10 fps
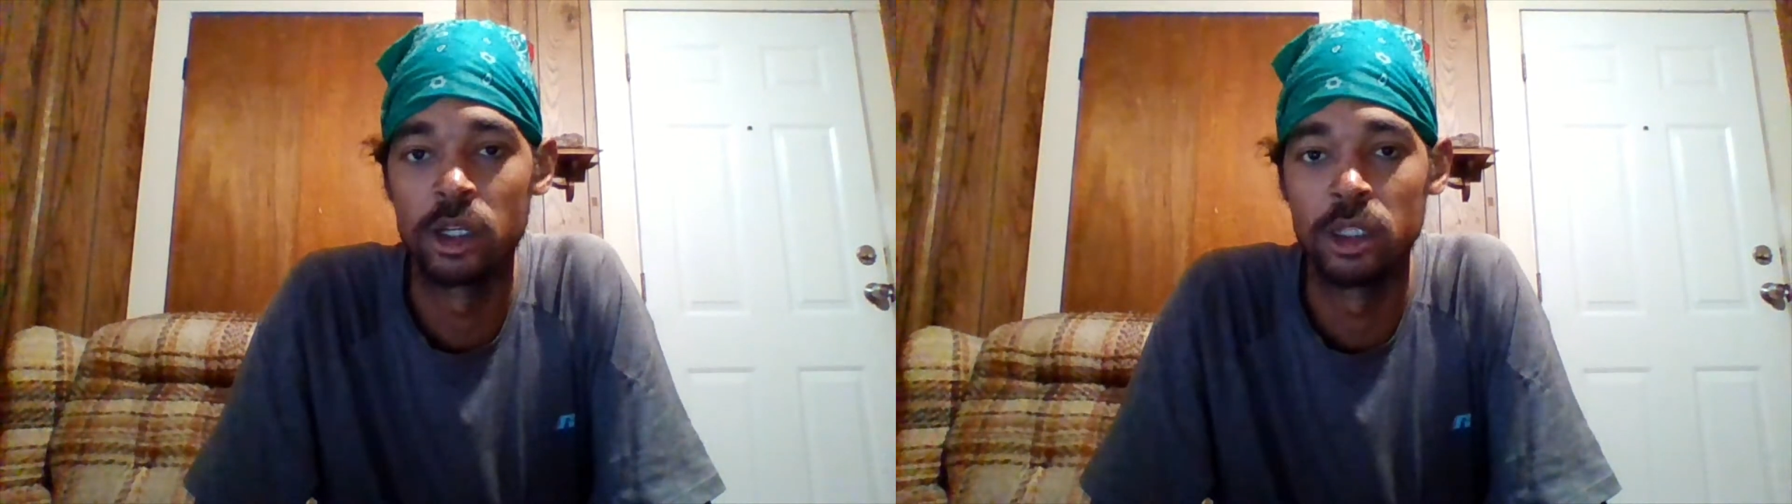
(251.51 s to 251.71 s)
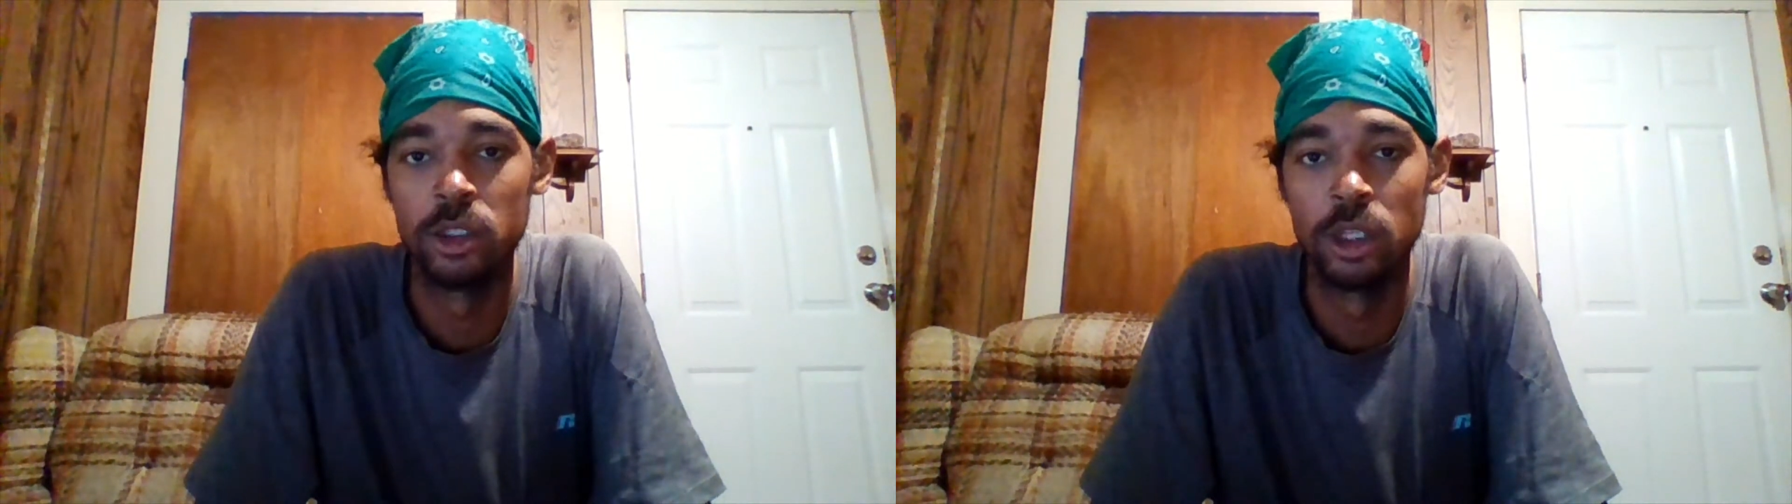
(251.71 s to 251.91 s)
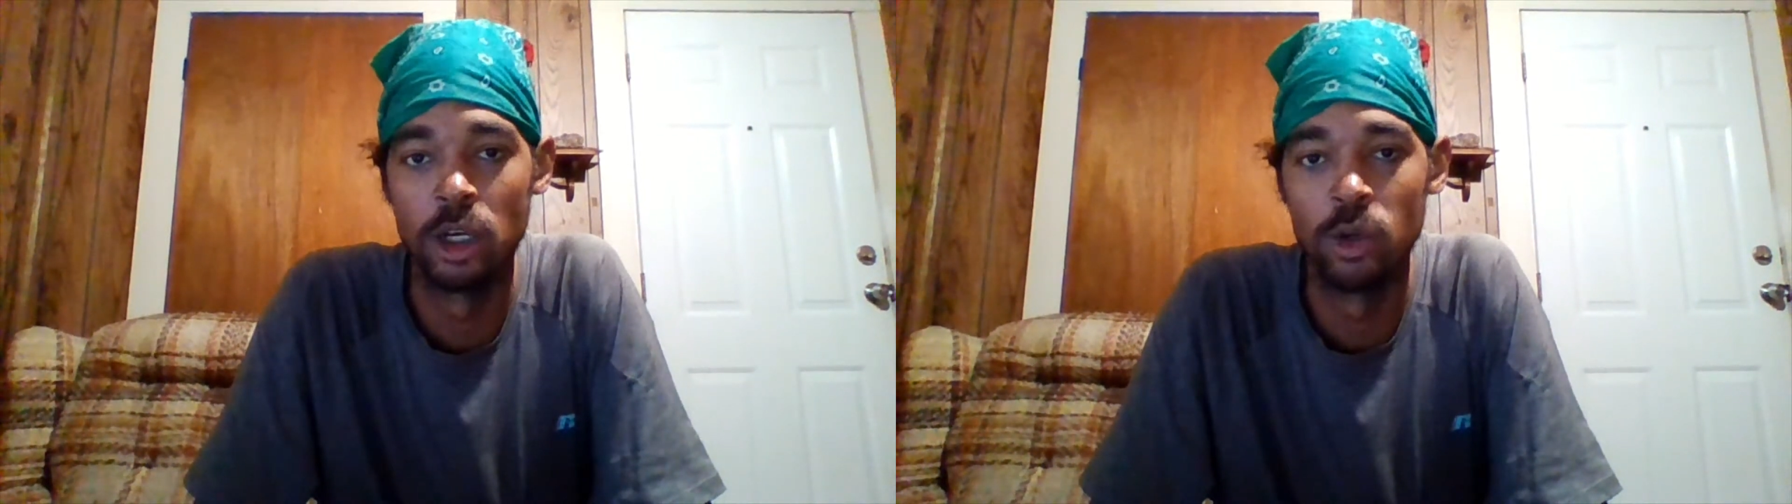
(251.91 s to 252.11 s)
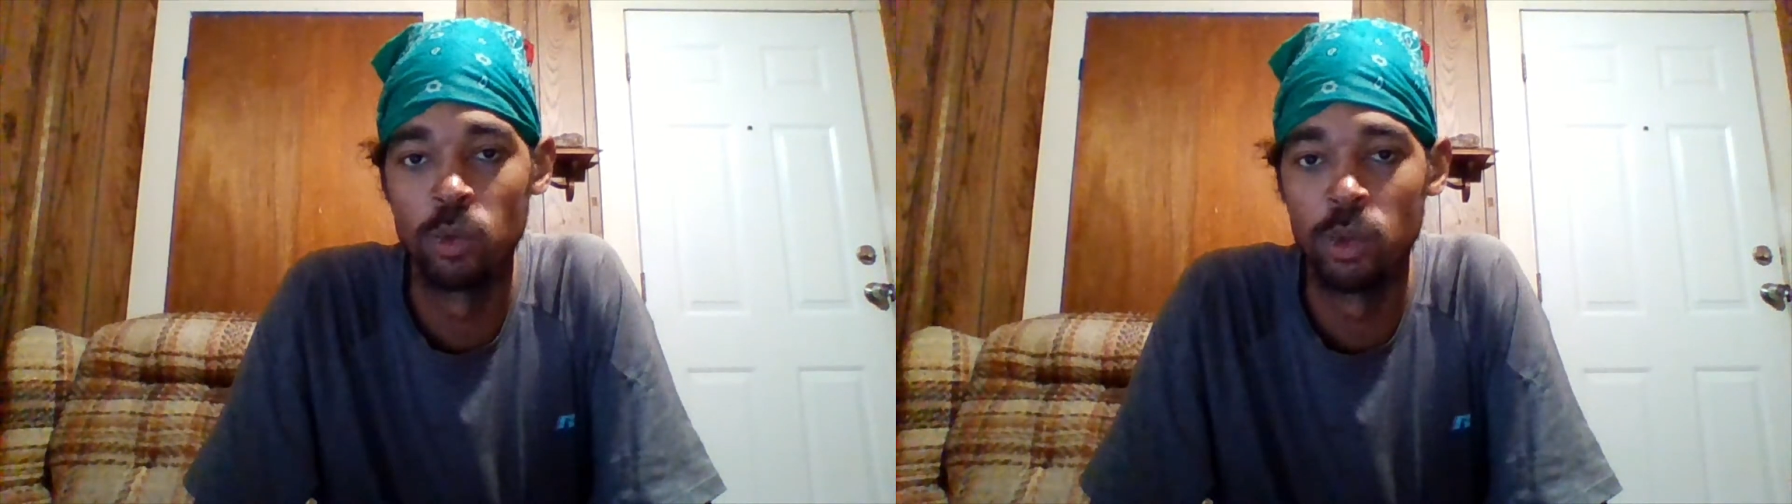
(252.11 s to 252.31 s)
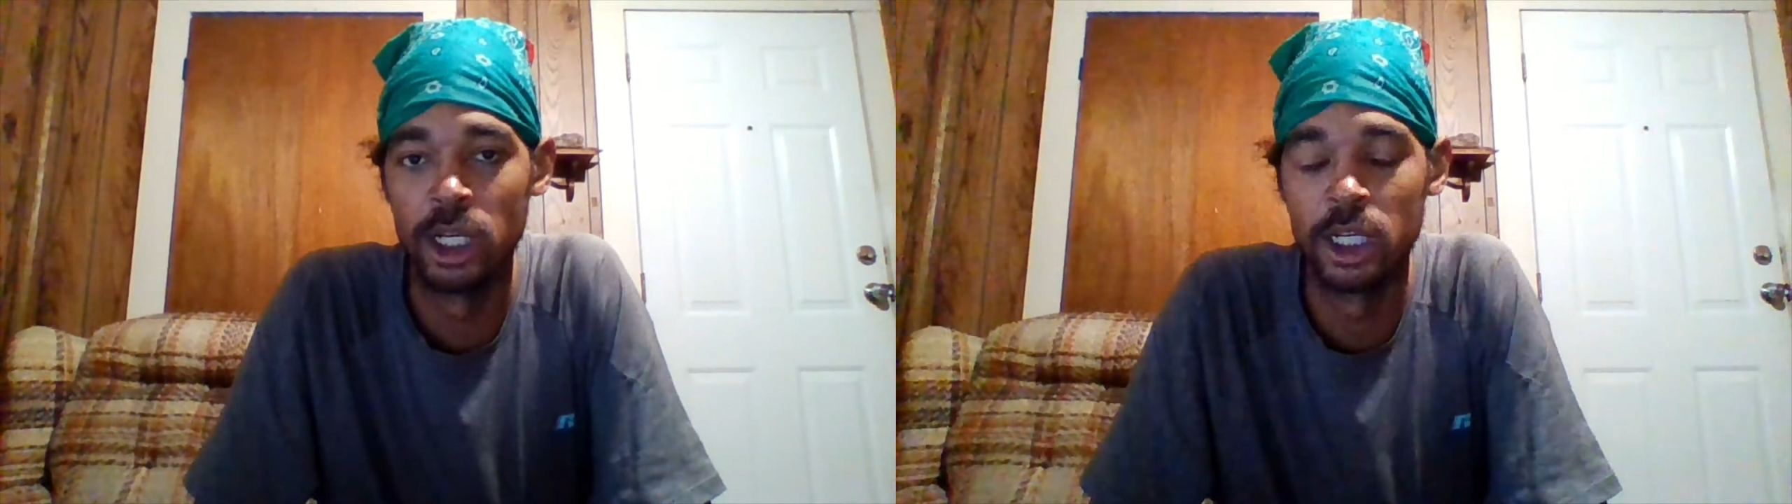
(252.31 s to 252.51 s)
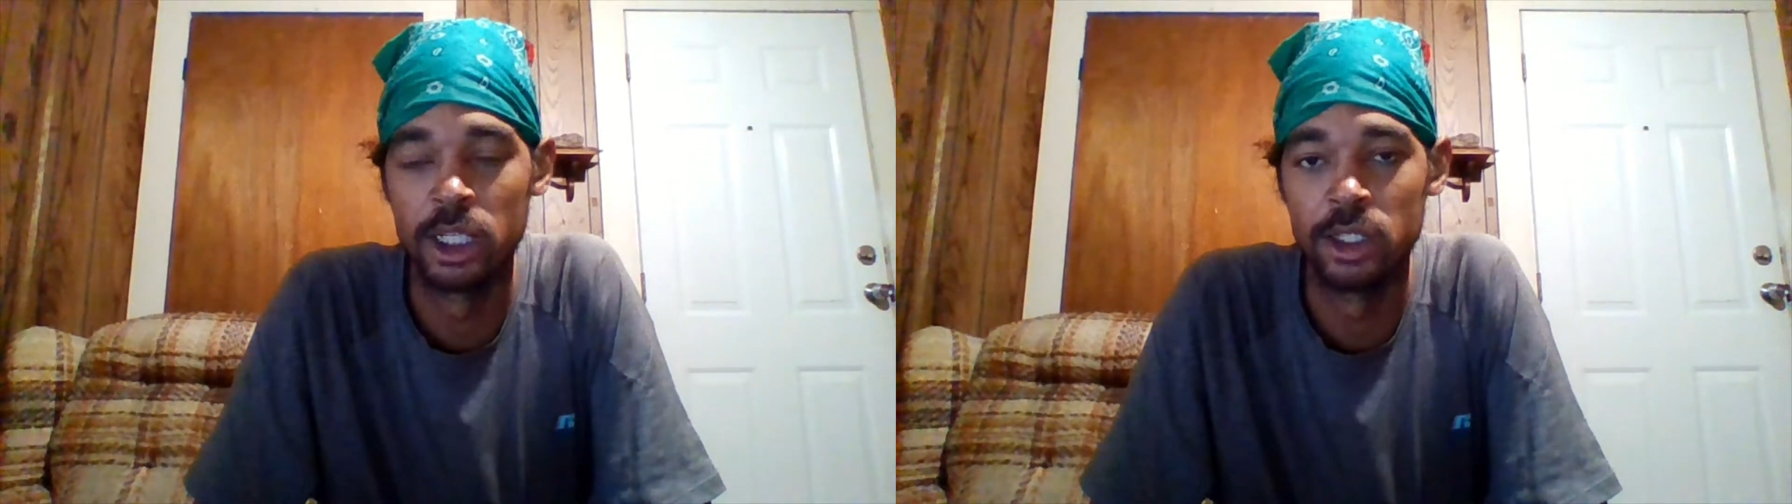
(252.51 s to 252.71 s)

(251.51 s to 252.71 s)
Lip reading: where,